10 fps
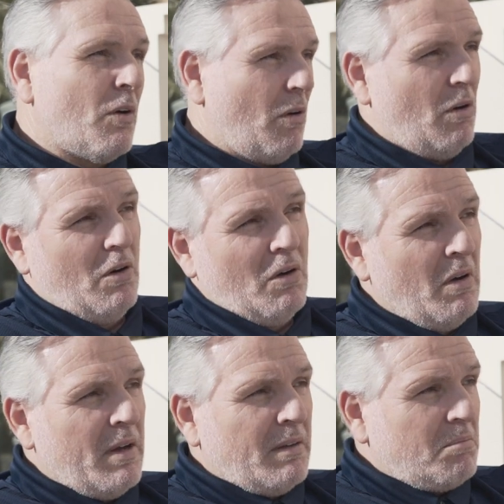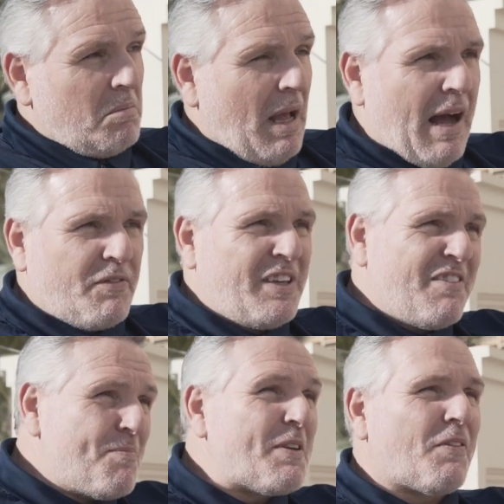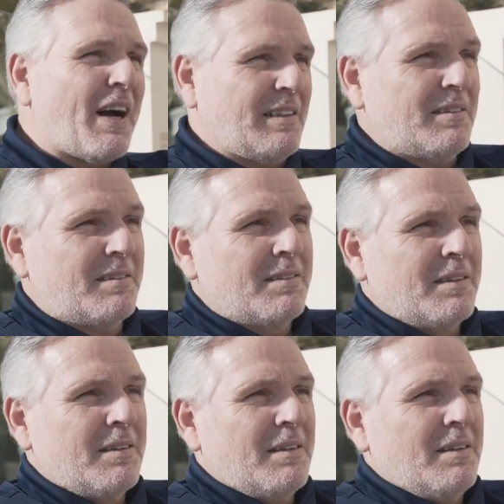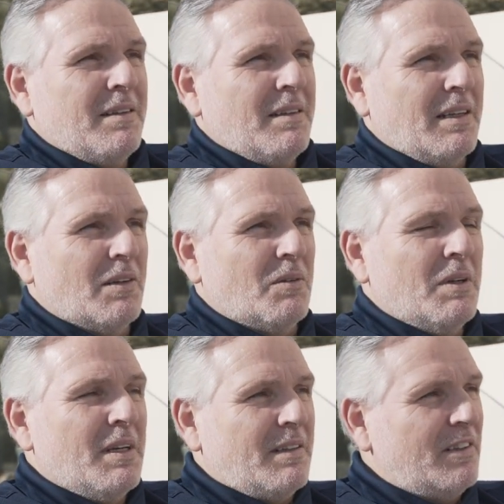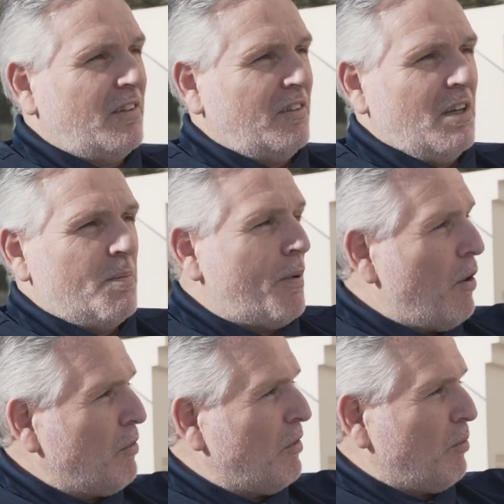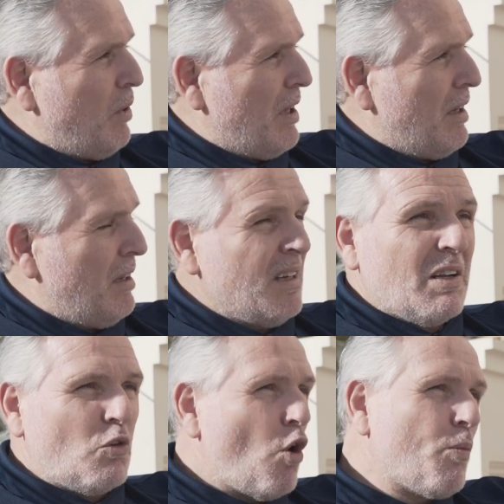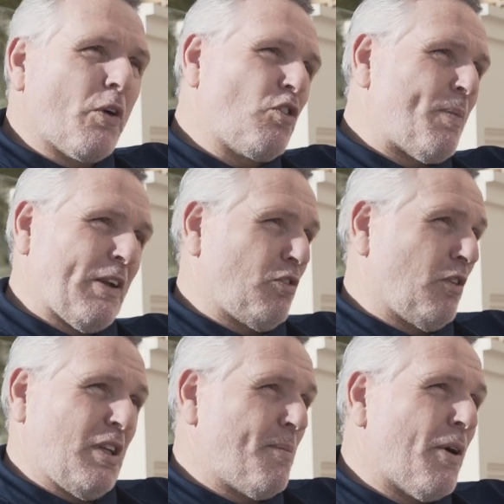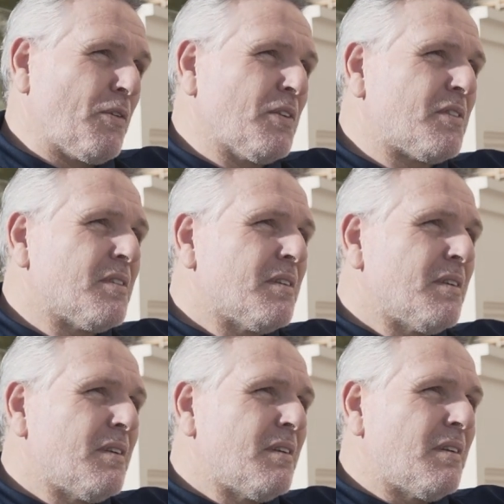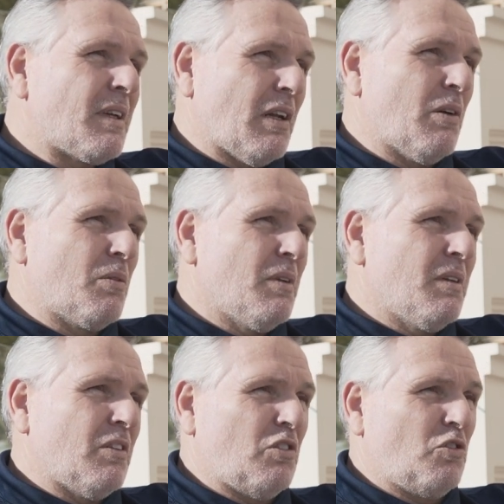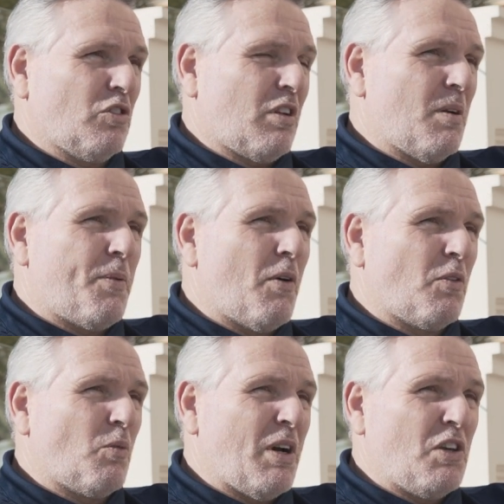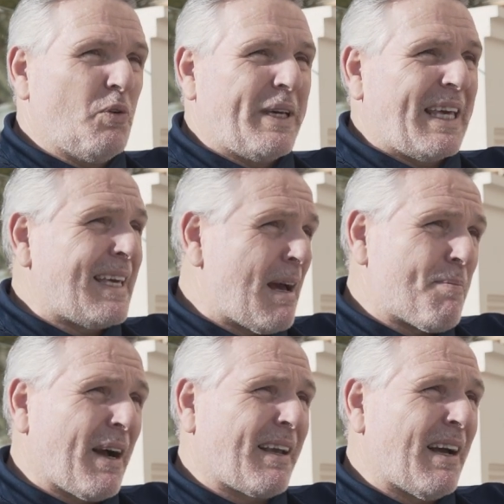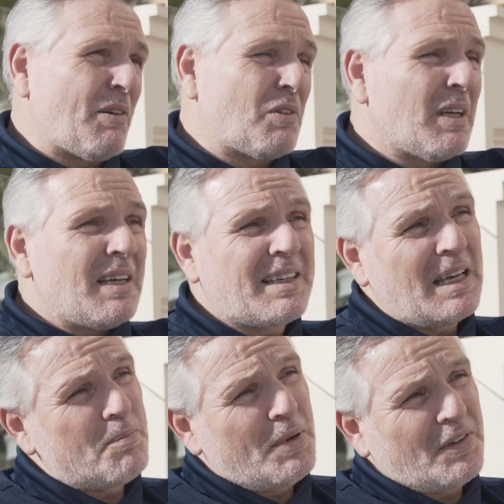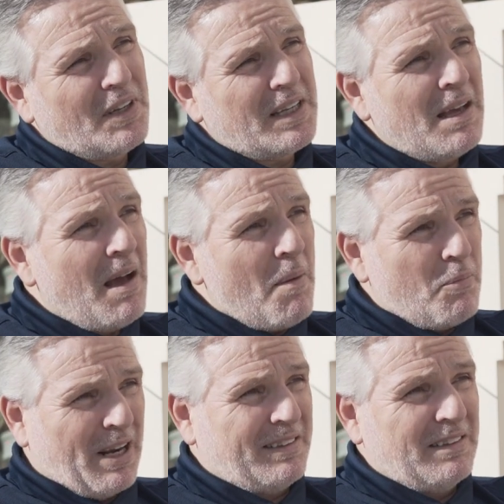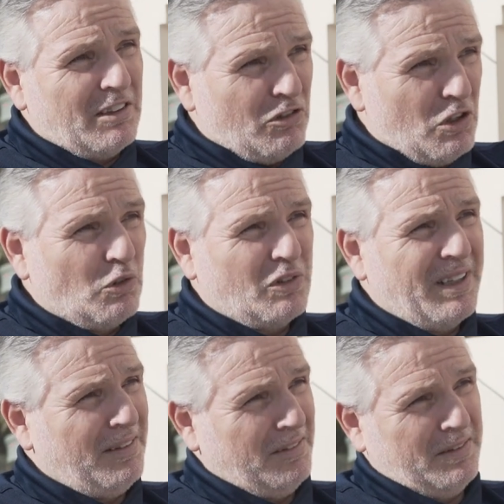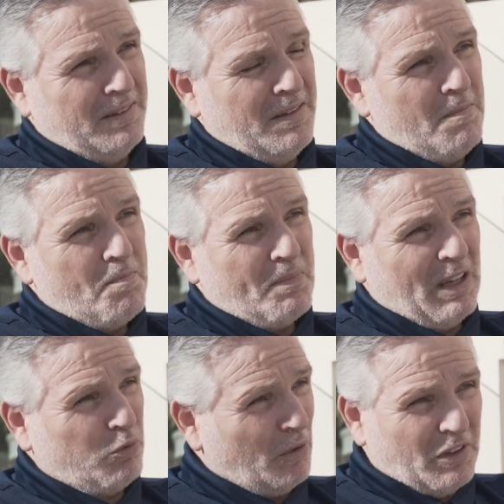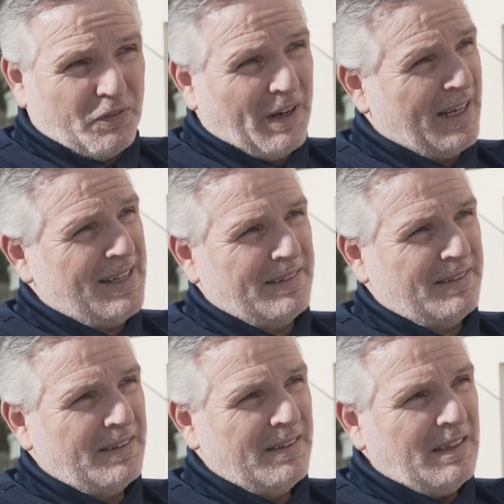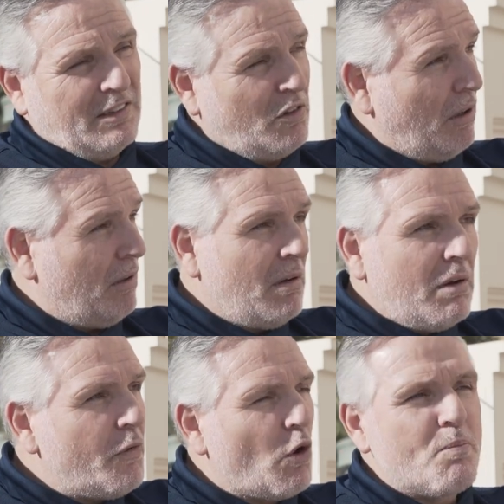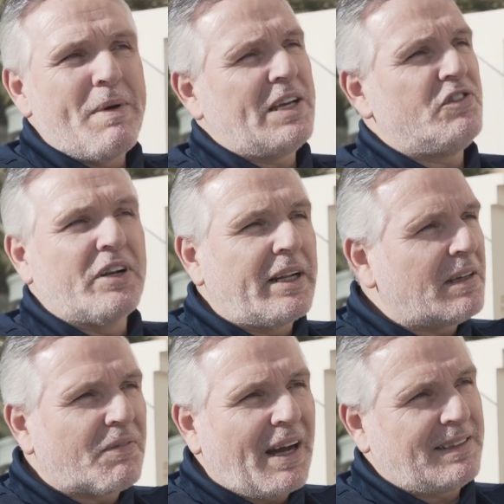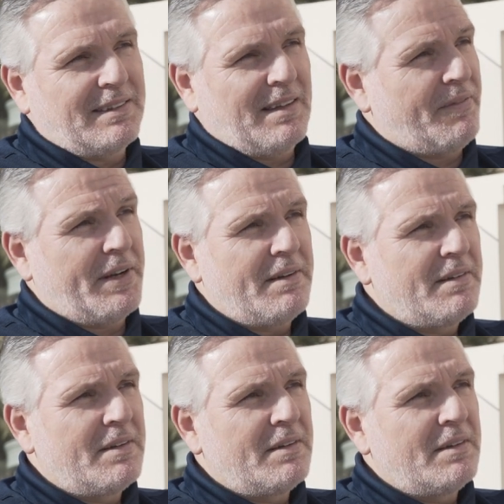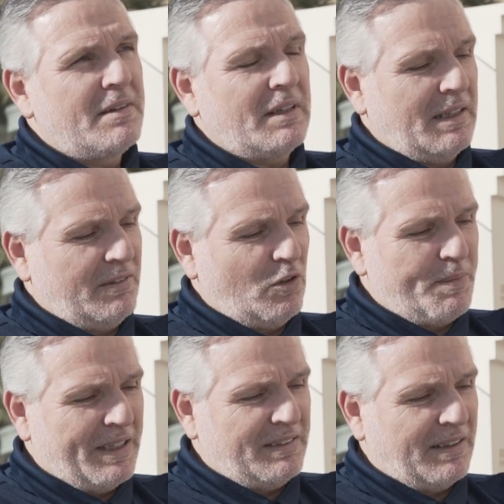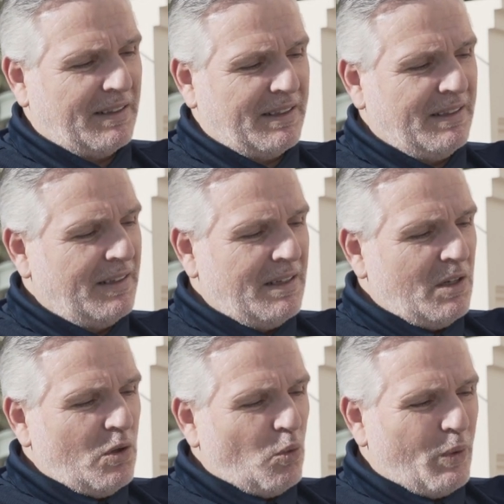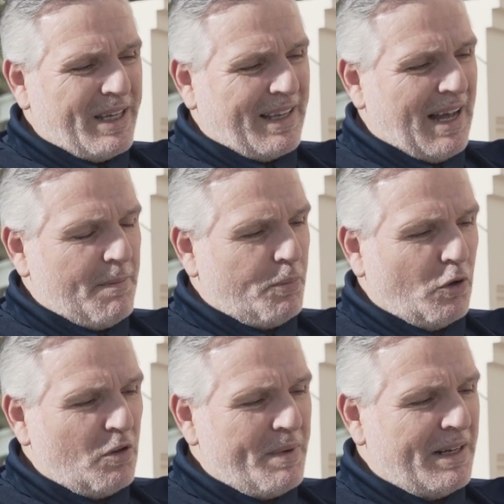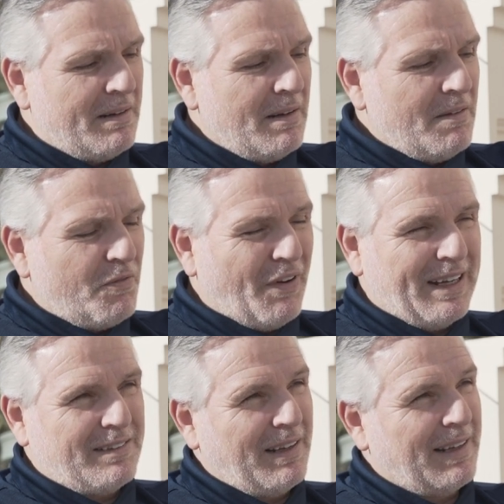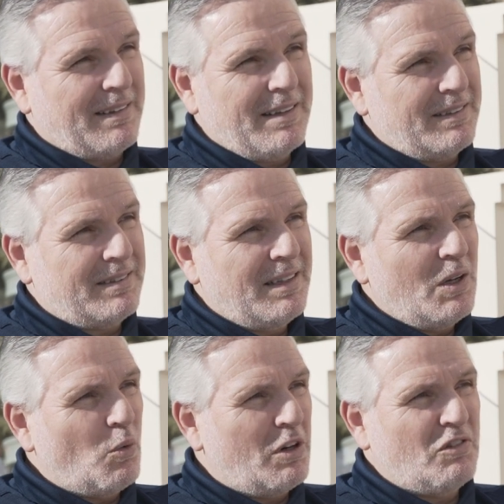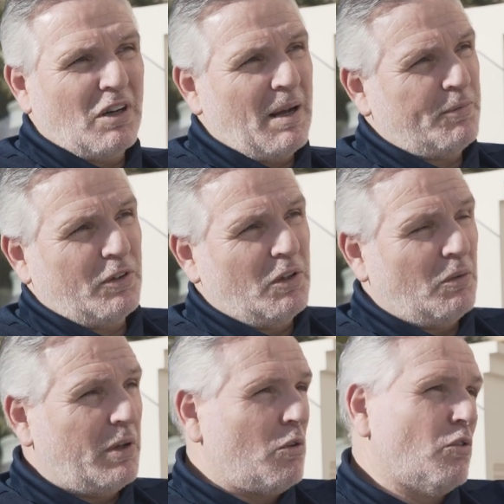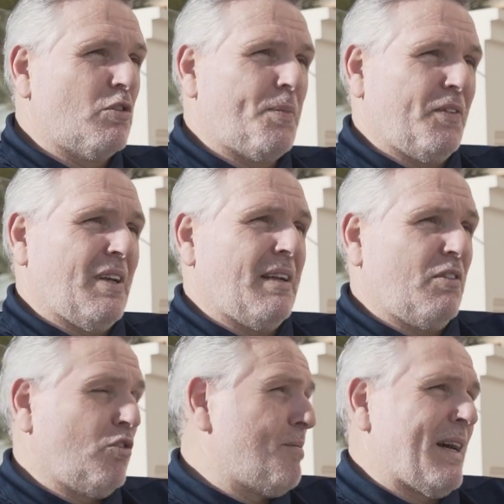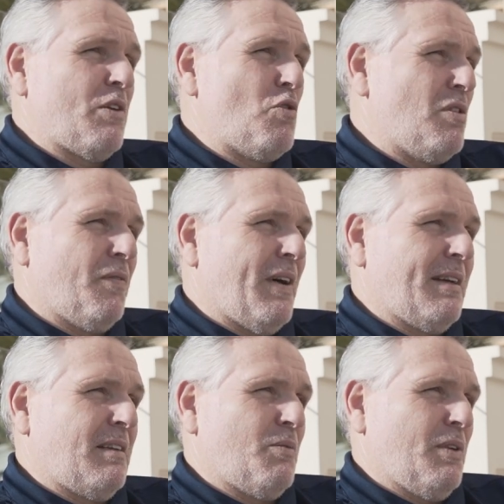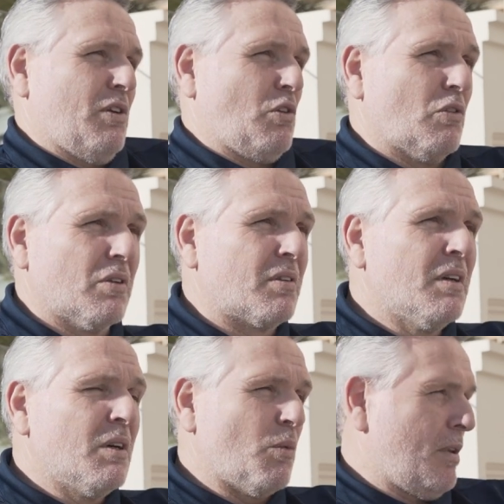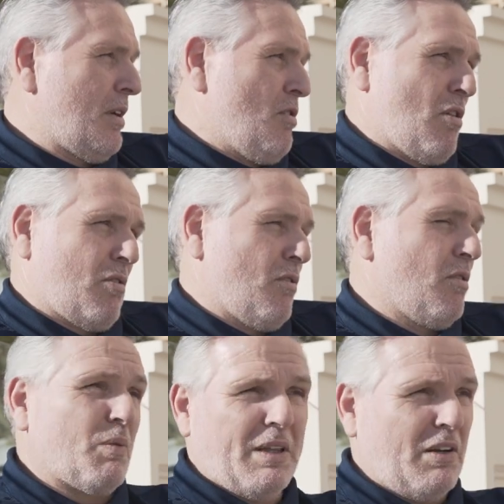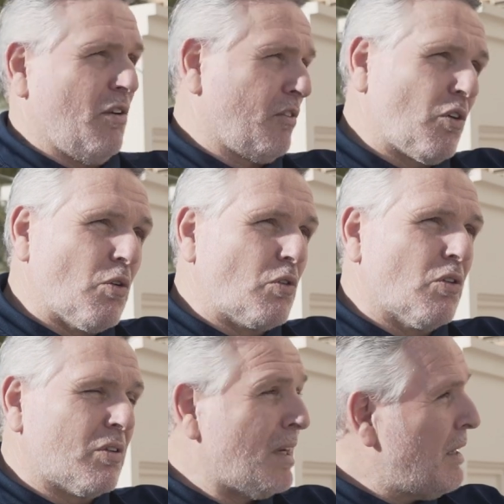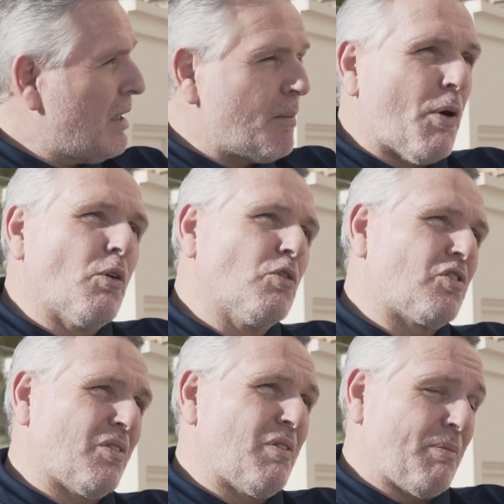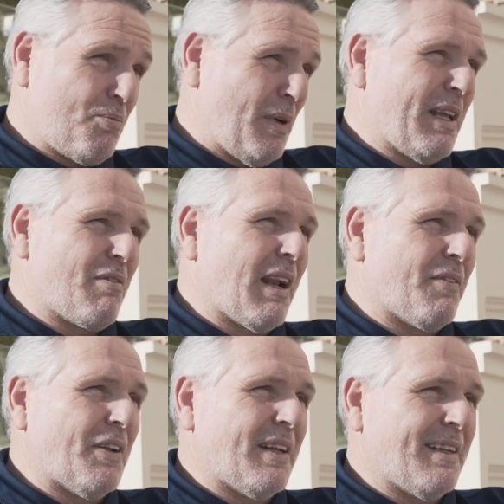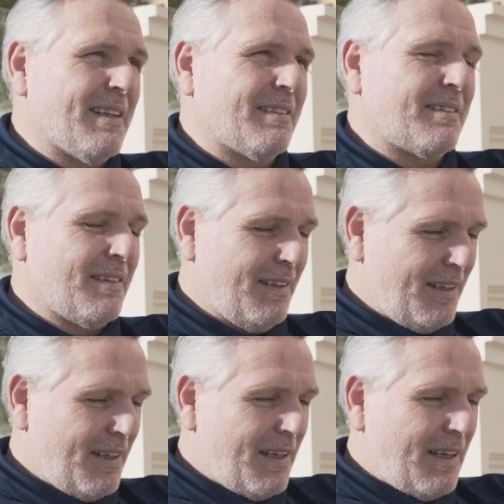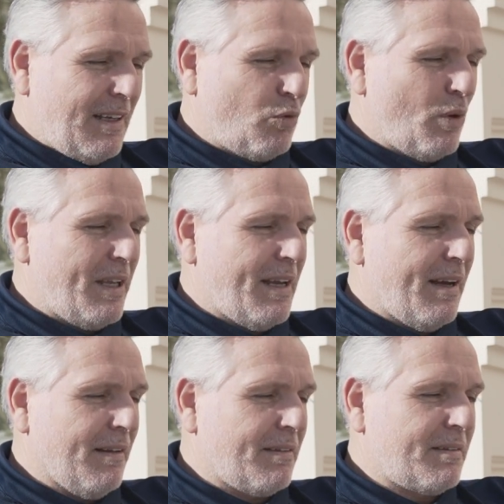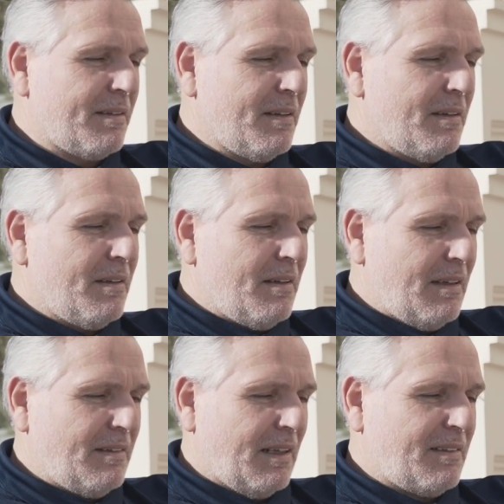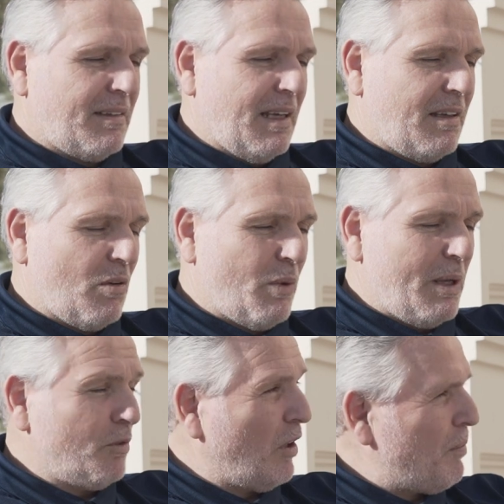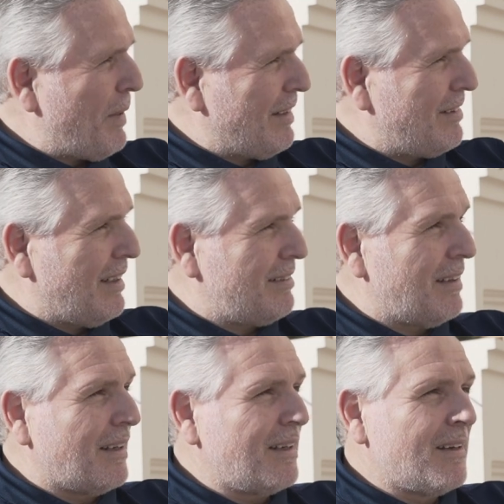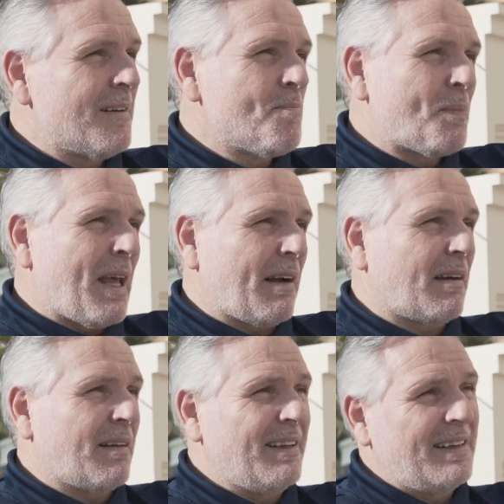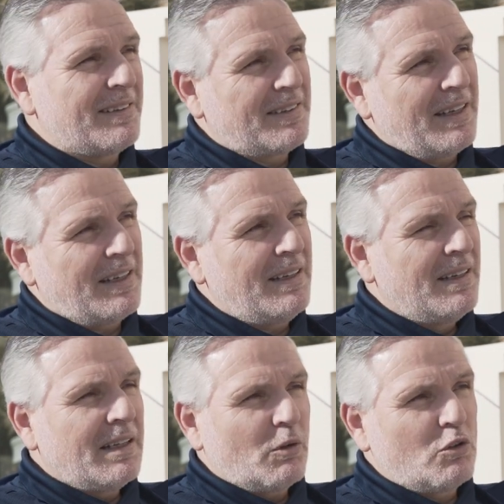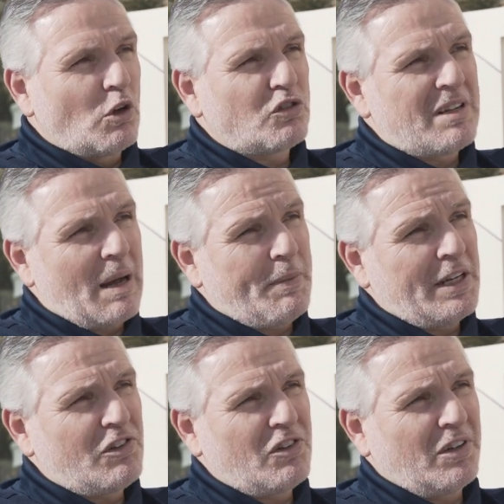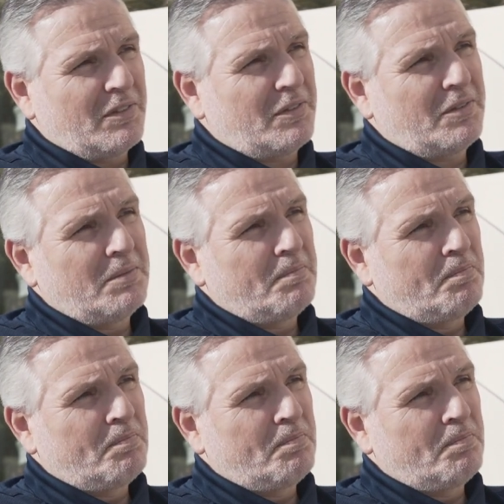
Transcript: or have give me fights. You know, this is an opponent where nobody's special the opponent. You know, this is just an opponent where Hughie can get back out, keep busy, practice his new skills. That's what this fight is. It's not no major league fight he's having. Yeah, so basically, we can't put him in fights like this where he's not absolutely 100%. Doesn't matter who you're fighting, whether they're good, whether they're not good, whether they're not so good. The opponents are pretty irrelevant in this. It's where your health is at stake. And when he was on the pads yesterday, I could clearly see there was no snapping his shots.